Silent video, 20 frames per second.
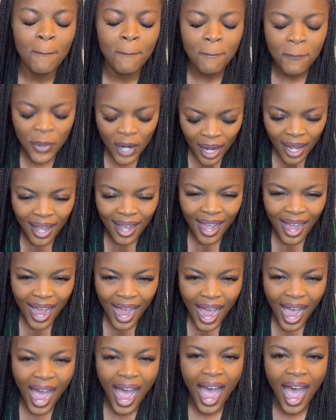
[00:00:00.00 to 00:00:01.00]
But
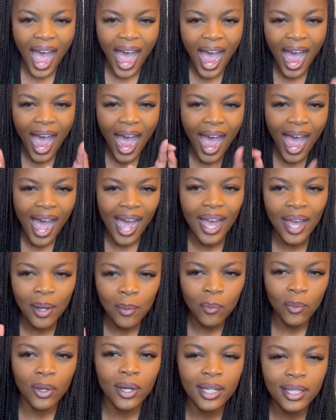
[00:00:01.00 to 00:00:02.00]
I
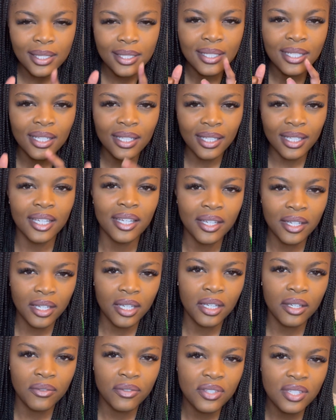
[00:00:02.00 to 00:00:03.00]
want to
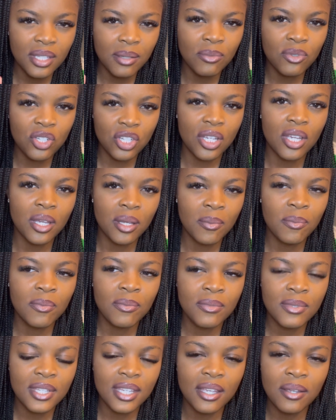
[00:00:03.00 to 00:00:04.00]
give some
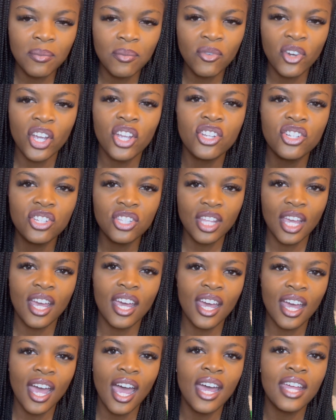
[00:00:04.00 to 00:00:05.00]
gems in which
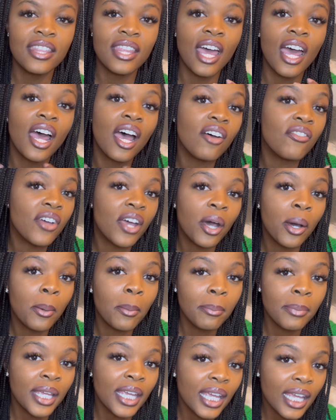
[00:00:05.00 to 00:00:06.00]
that have
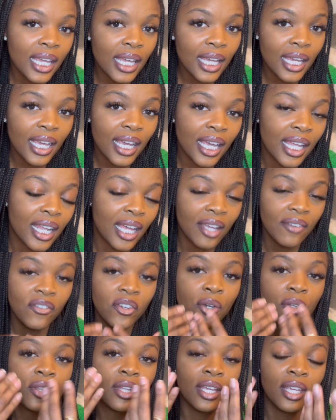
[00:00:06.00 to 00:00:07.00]
helped me, and I
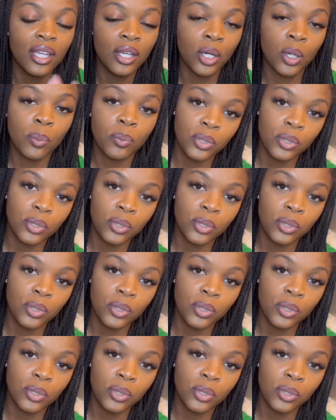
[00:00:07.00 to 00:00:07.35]
feel they can help